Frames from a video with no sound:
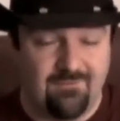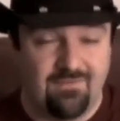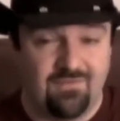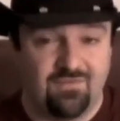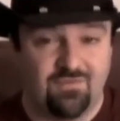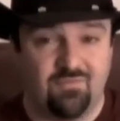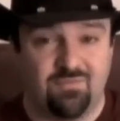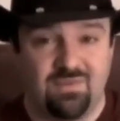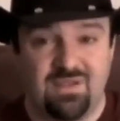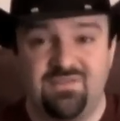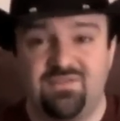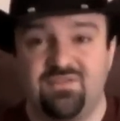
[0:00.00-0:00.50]

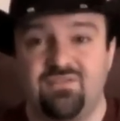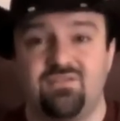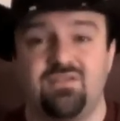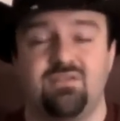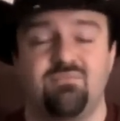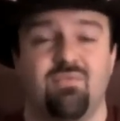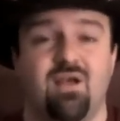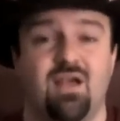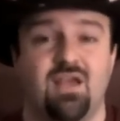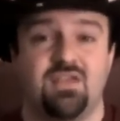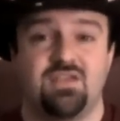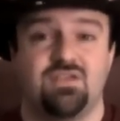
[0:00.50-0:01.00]
So basically,
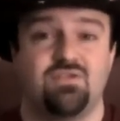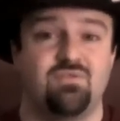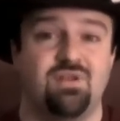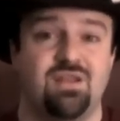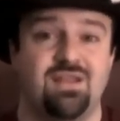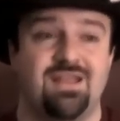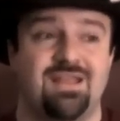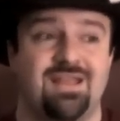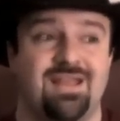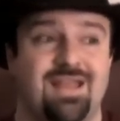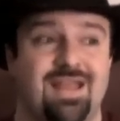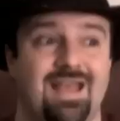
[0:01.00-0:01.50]
my
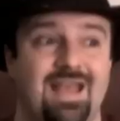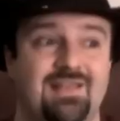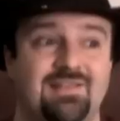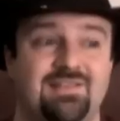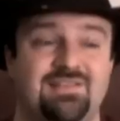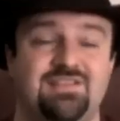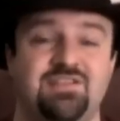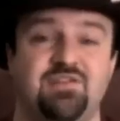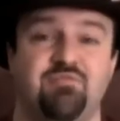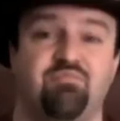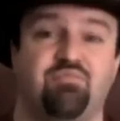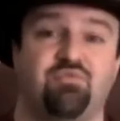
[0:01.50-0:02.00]
unit has
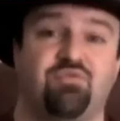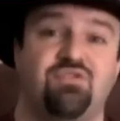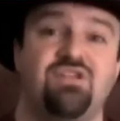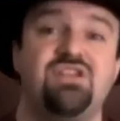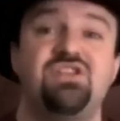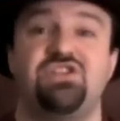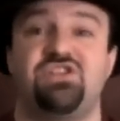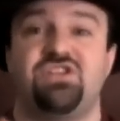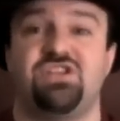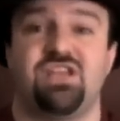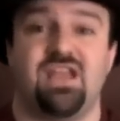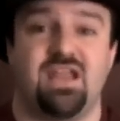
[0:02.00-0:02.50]

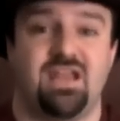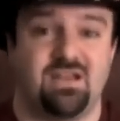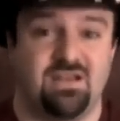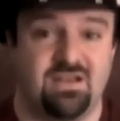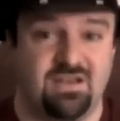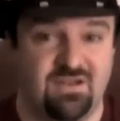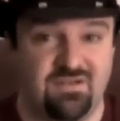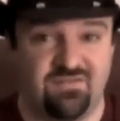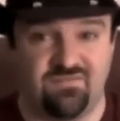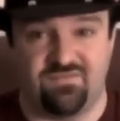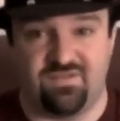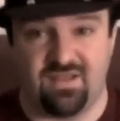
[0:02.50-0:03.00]

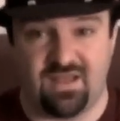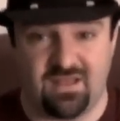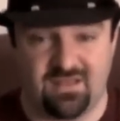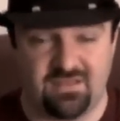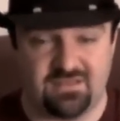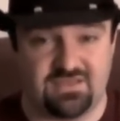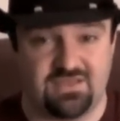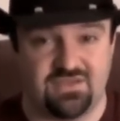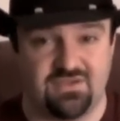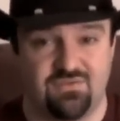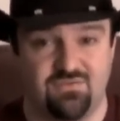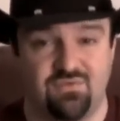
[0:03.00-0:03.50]
depreciated in
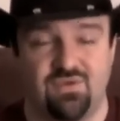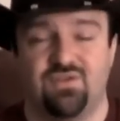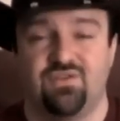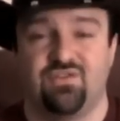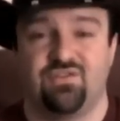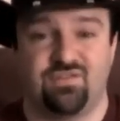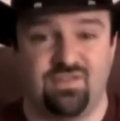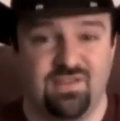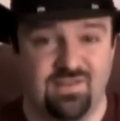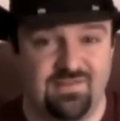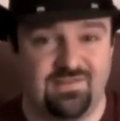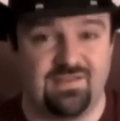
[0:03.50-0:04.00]
value
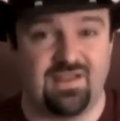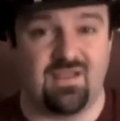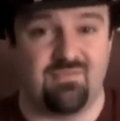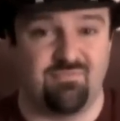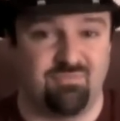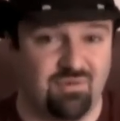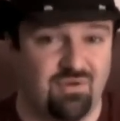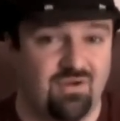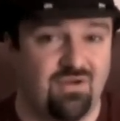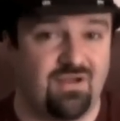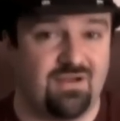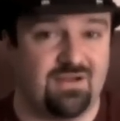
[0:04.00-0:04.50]
since I
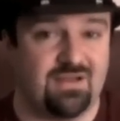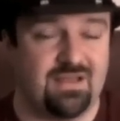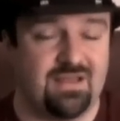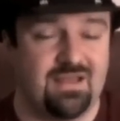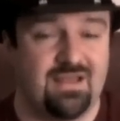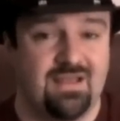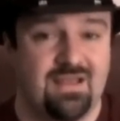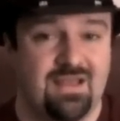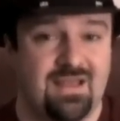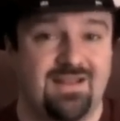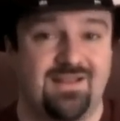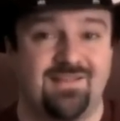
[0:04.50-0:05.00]
bought it.
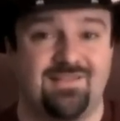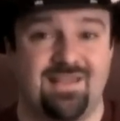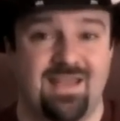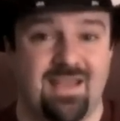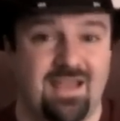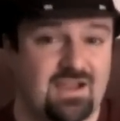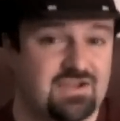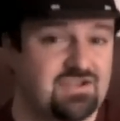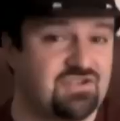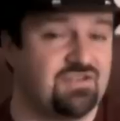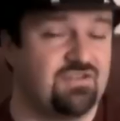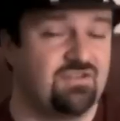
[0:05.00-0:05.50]
And it's
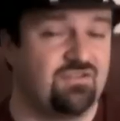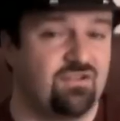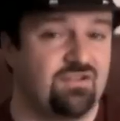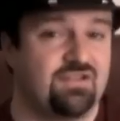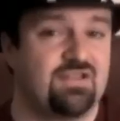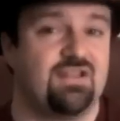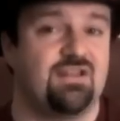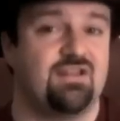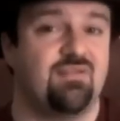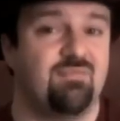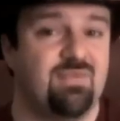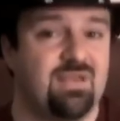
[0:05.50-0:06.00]
actually
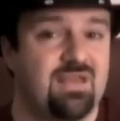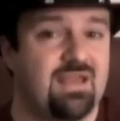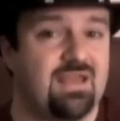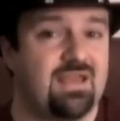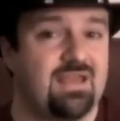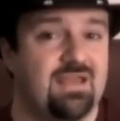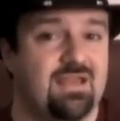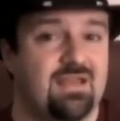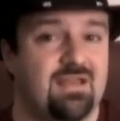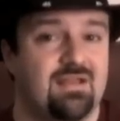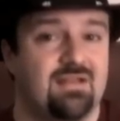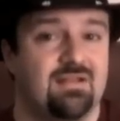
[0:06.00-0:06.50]
looking to
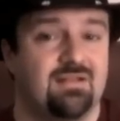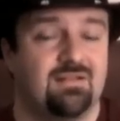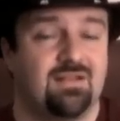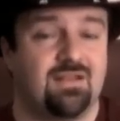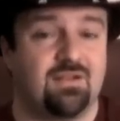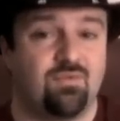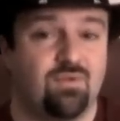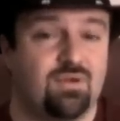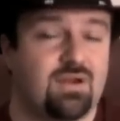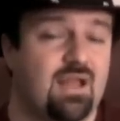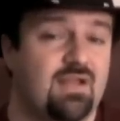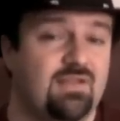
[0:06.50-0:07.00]
me
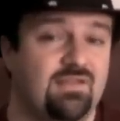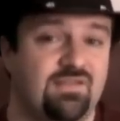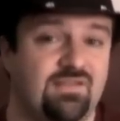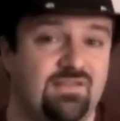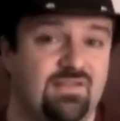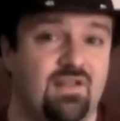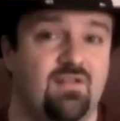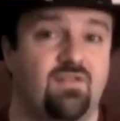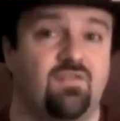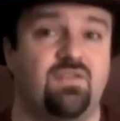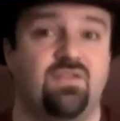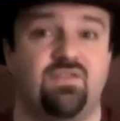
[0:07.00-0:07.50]
like when I
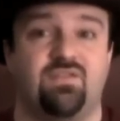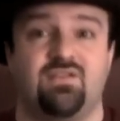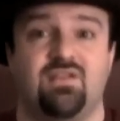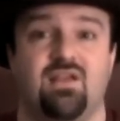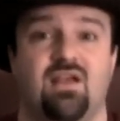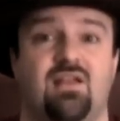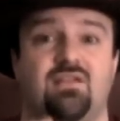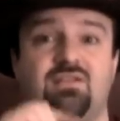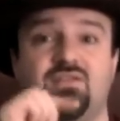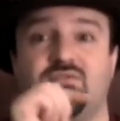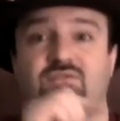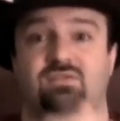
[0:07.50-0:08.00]
sell this
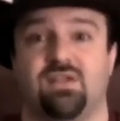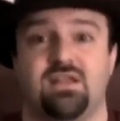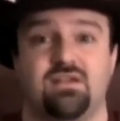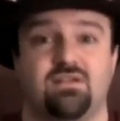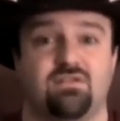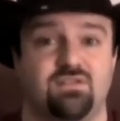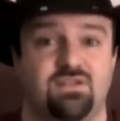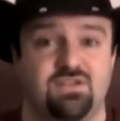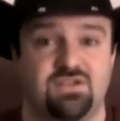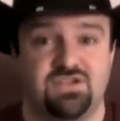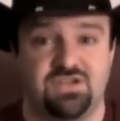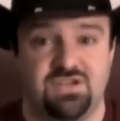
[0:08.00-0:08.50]
condo
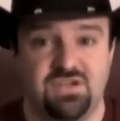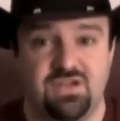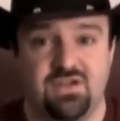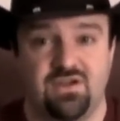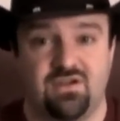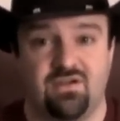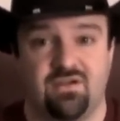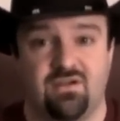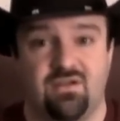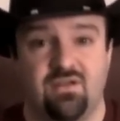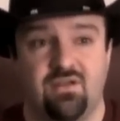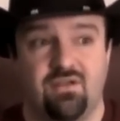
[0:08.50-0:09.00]
later this
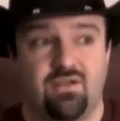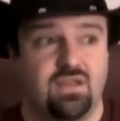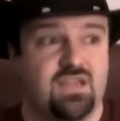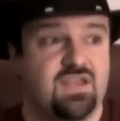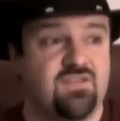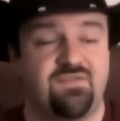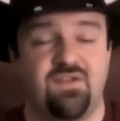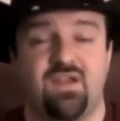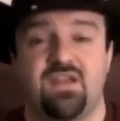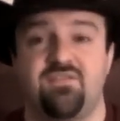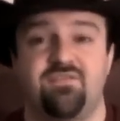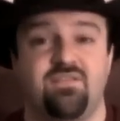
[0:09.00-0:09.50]
year,
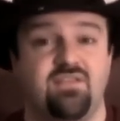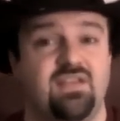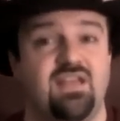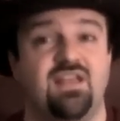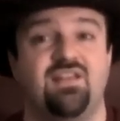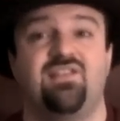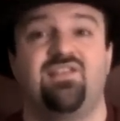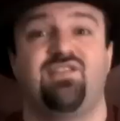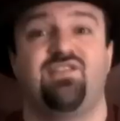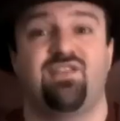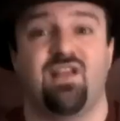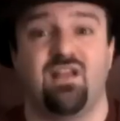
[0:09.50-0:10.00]
if I
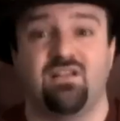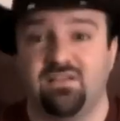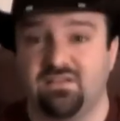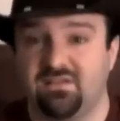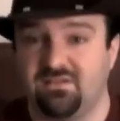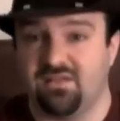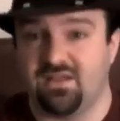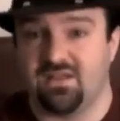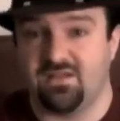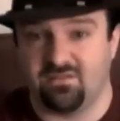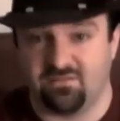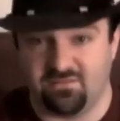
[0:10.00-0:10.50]
can sell
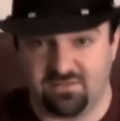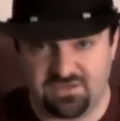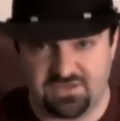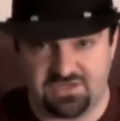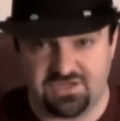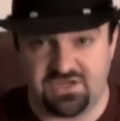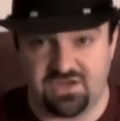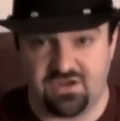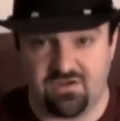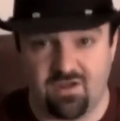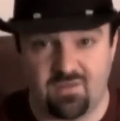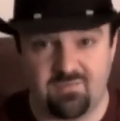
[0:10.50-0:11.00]
it later
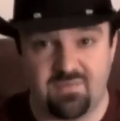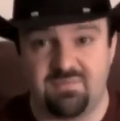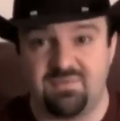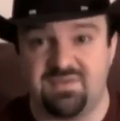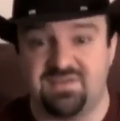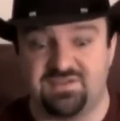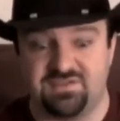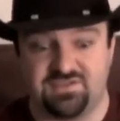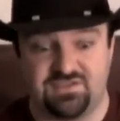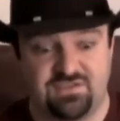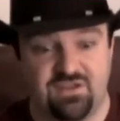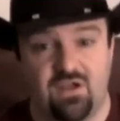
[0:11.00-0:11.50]
this year, I may
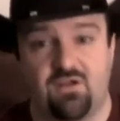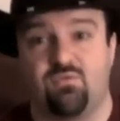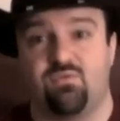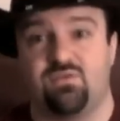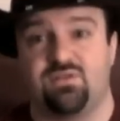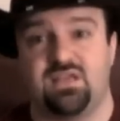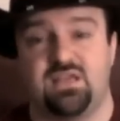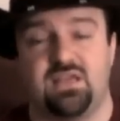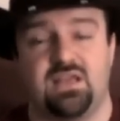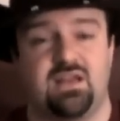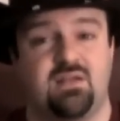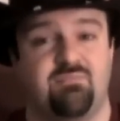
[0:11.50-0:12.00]
be stuck
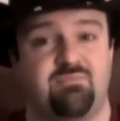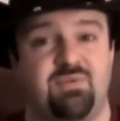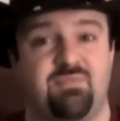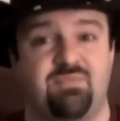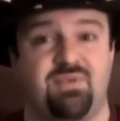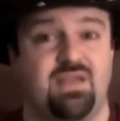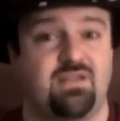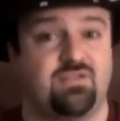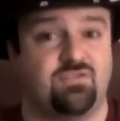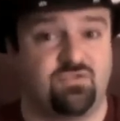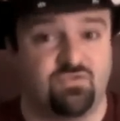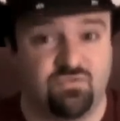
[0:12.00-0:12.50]
with it and be
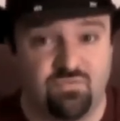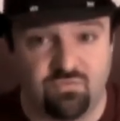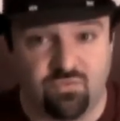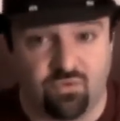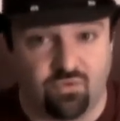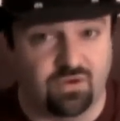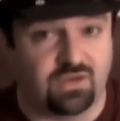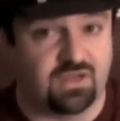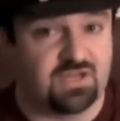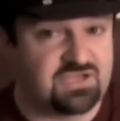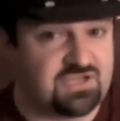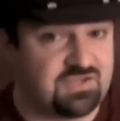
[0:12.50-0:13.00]
paying two
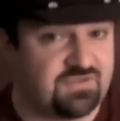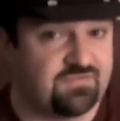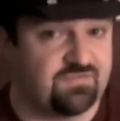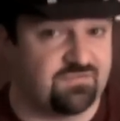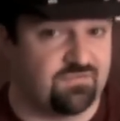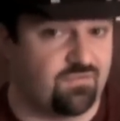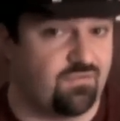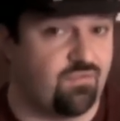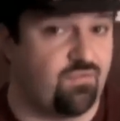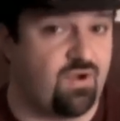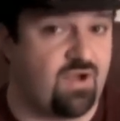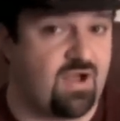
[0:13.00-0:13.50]
mortgages
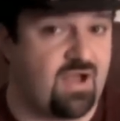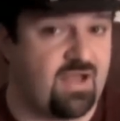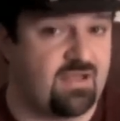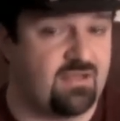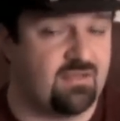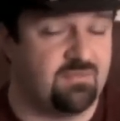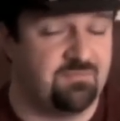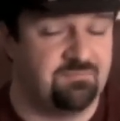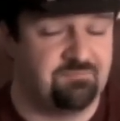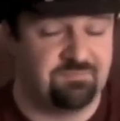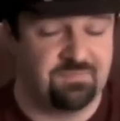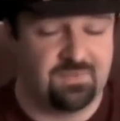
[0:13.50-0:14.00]
for a
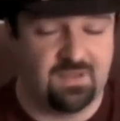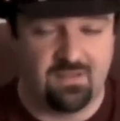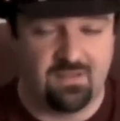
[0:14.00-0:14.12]
while.